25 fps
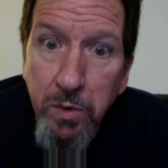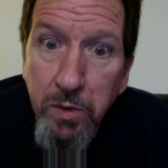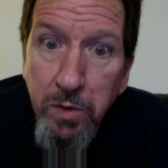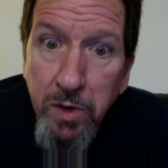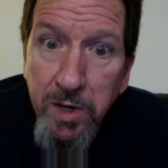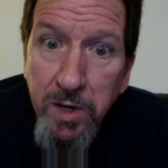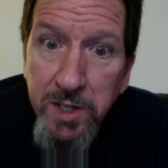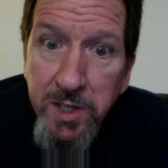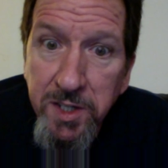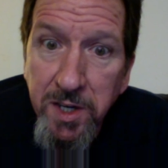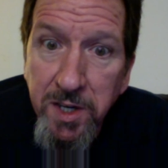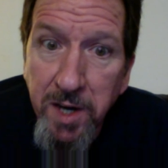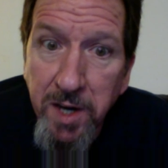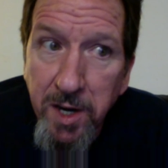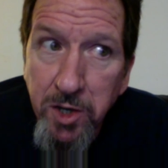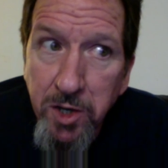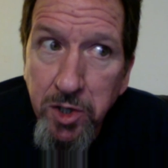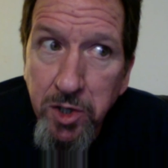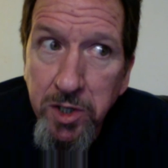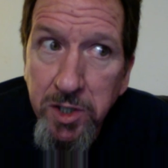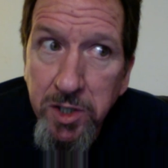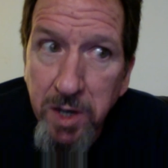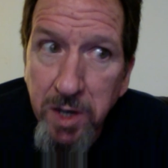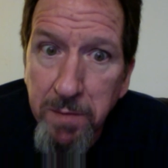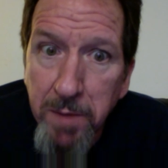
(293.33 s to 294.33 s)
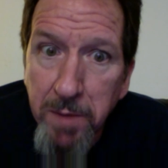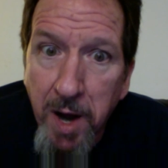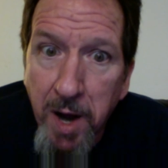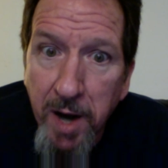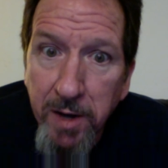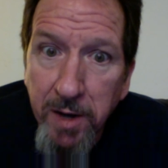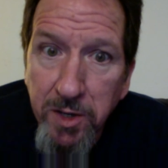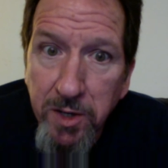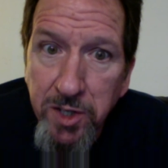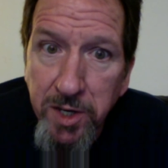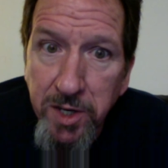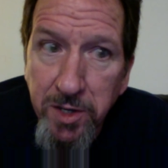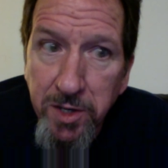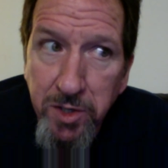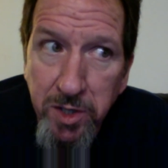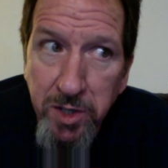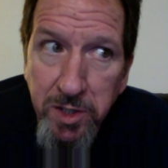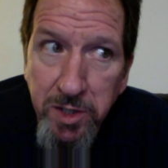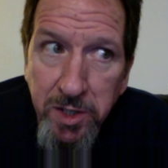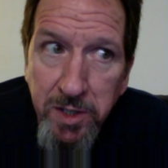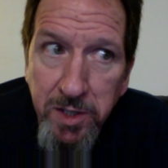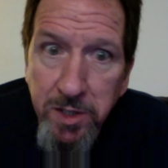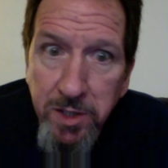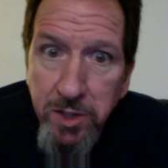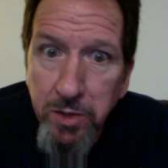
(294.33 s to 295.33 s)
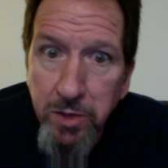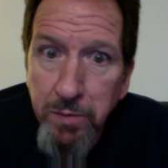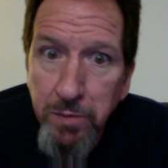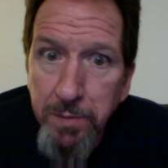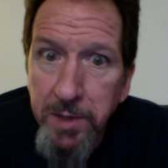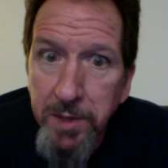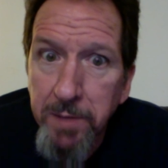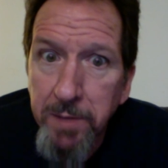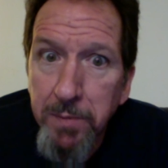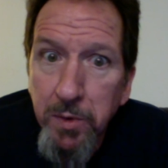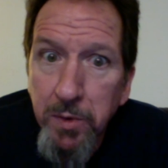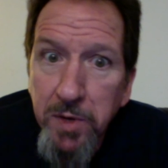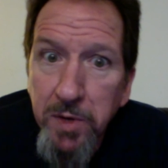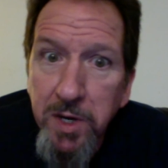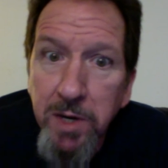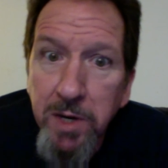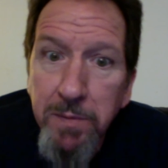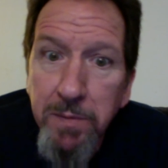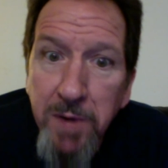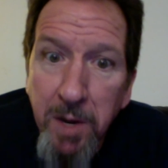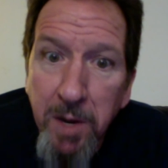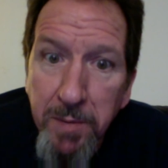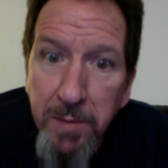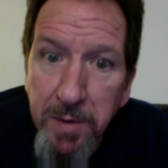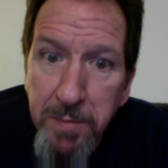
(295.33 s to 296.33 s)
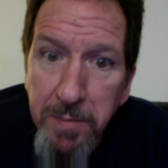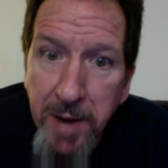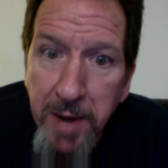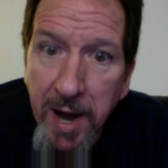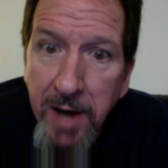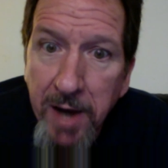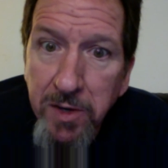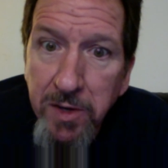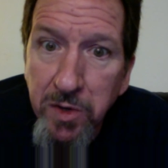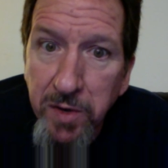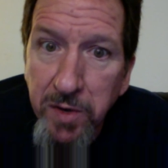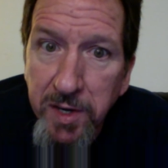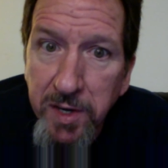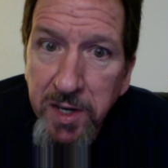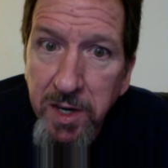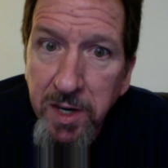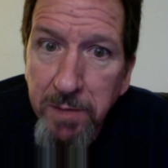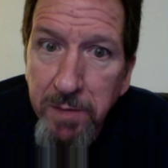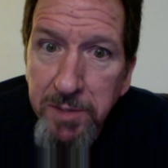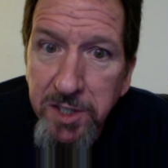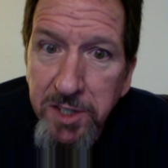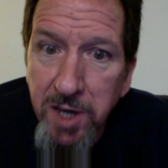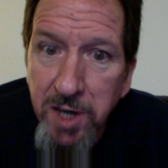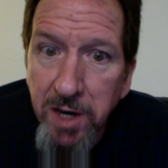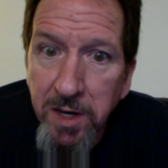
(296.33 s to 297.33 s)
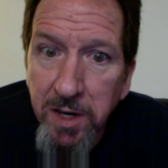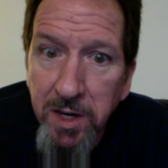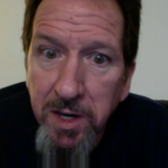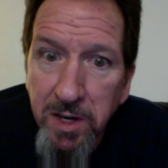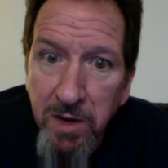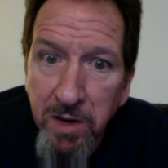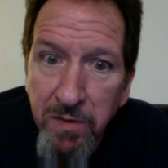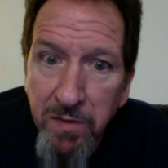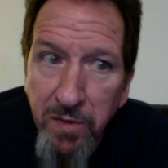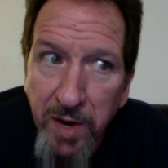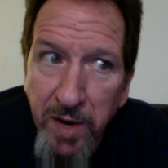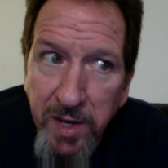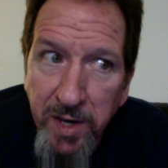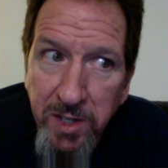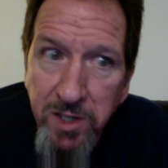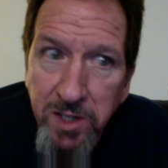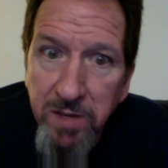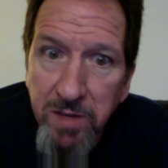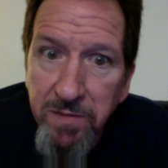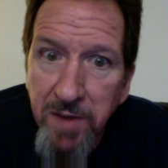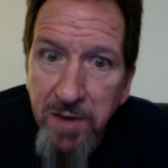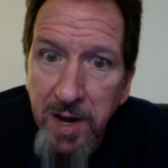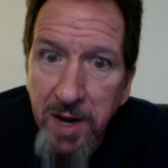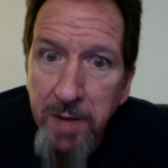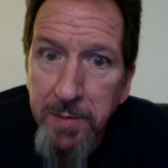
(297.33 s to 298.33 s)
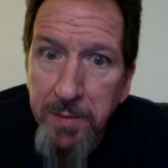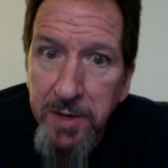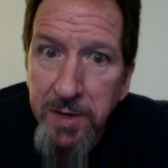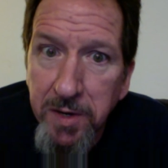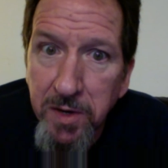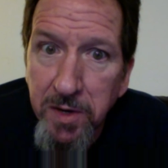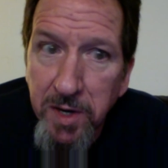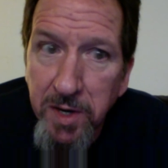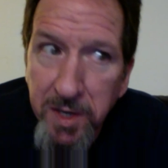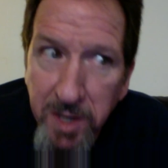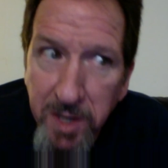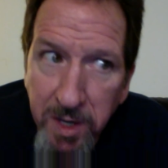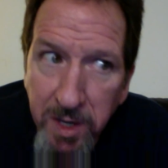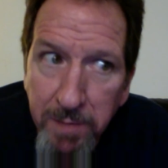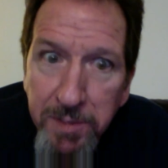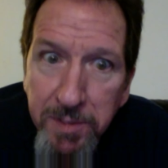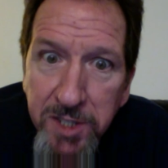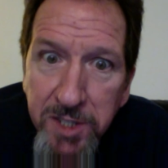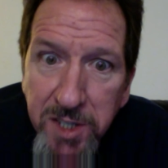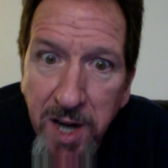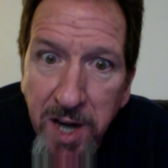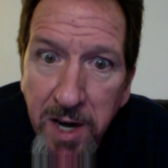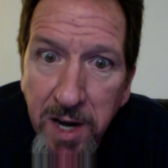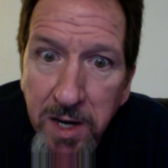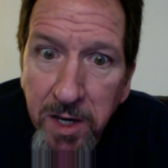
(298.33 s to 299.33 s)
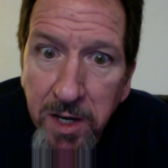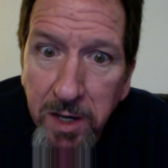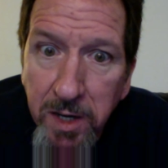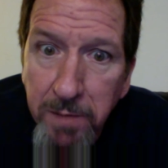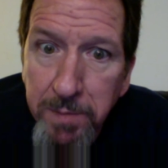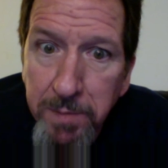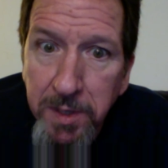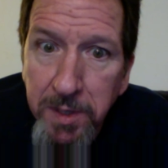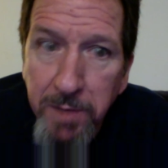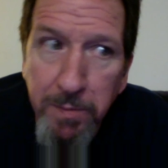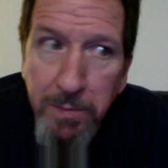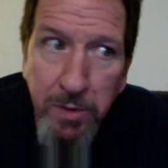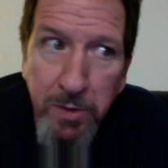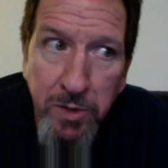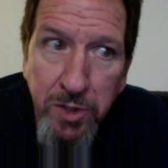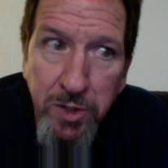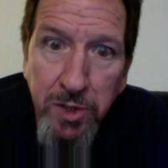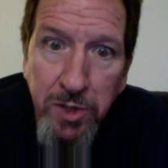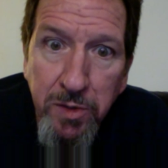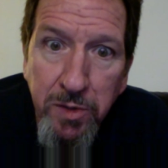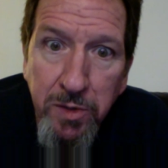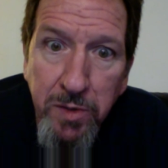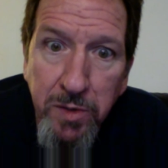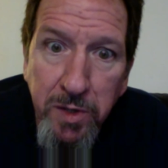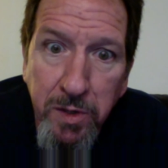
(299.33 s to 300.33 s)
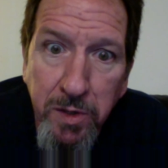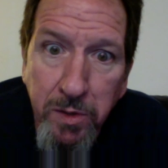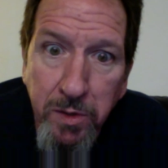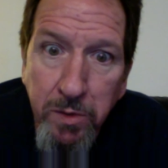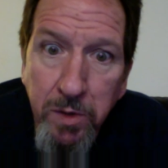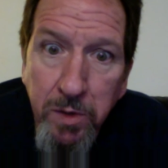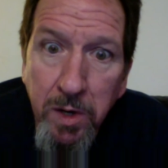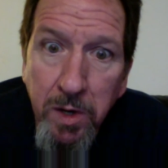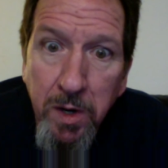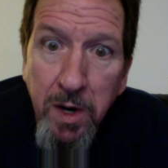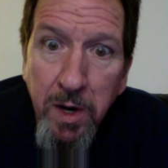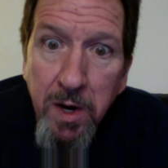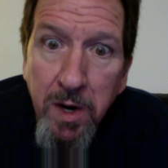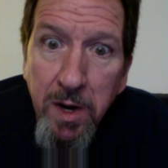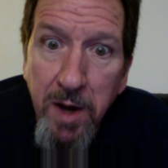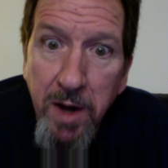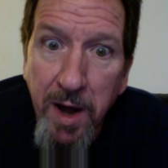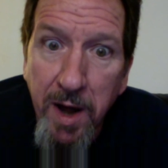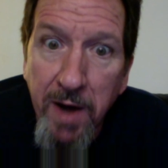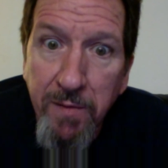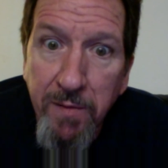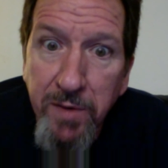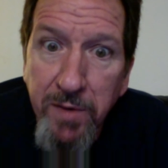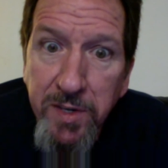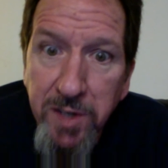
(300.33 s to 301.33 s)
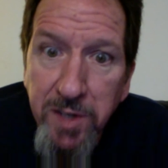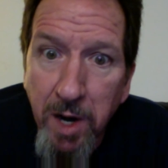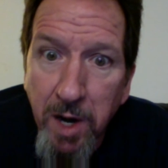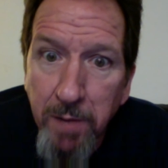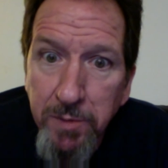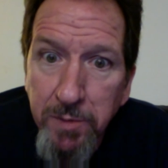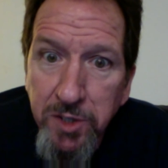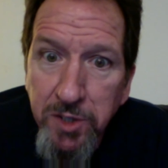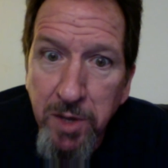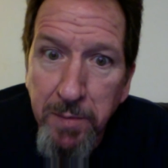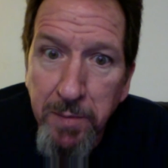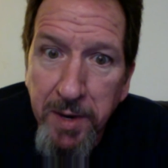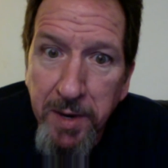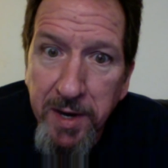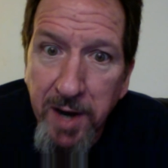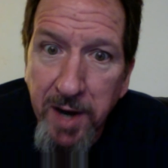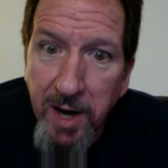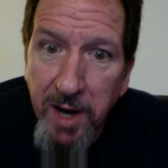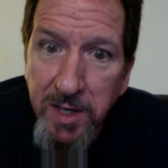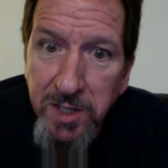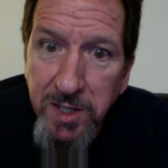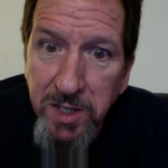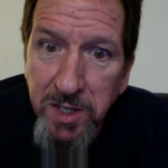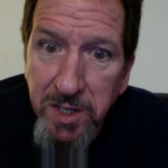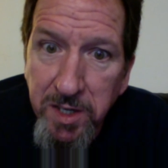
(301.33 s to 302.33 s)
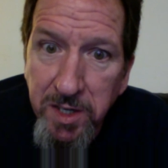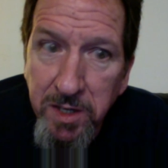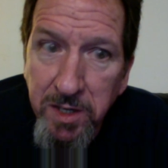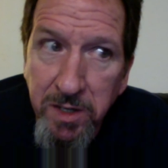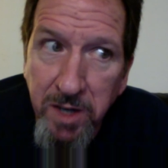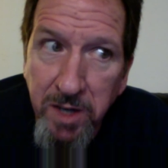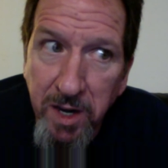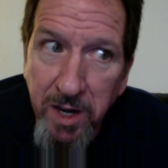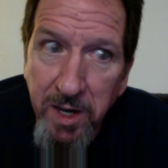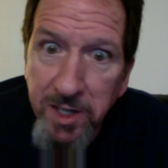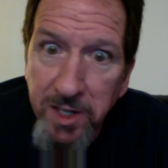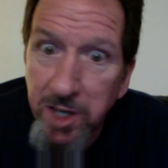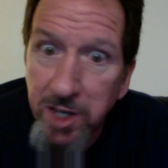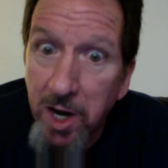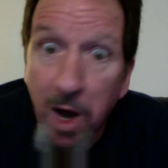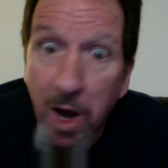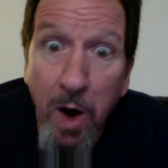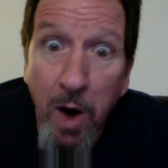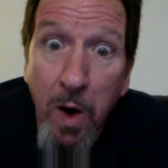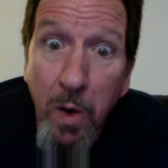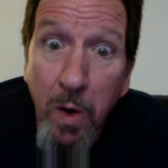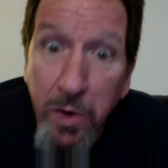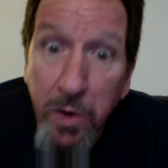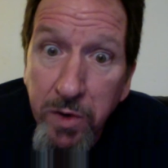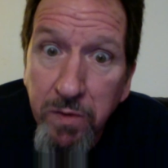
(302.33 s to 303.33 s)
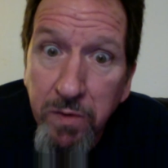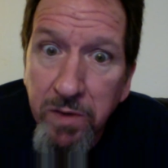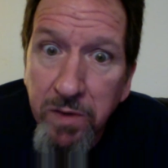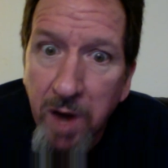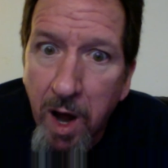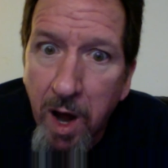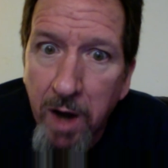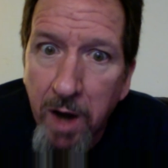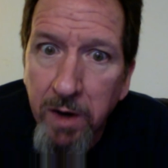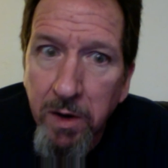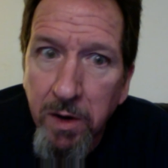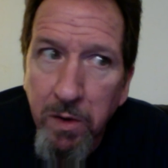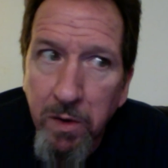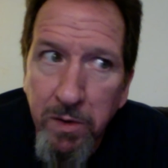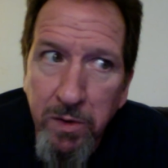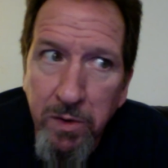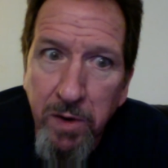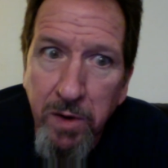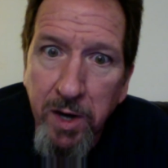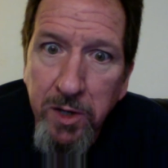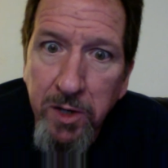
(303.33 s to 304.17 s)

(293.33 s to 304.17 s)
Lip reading: listing agents and buyer's agents, is do people keep coming back? Do they keep sending their friends and family? Do they keep sending people to you? every time somebody has a deal, do they say, oh, you've got to go to Greg